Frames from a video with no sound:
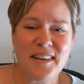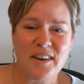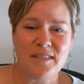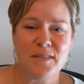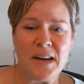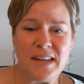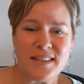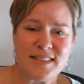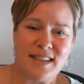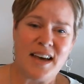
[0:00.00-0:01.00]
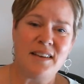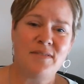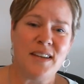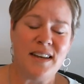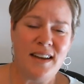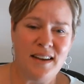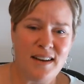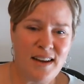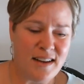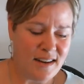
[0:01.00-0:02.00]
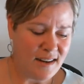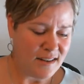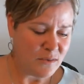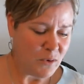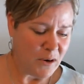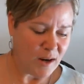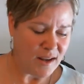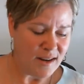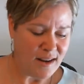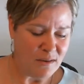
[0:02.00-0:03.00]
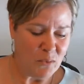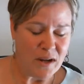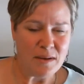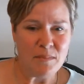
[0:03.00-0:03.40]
Kurt Vonnegut's life and his work and what it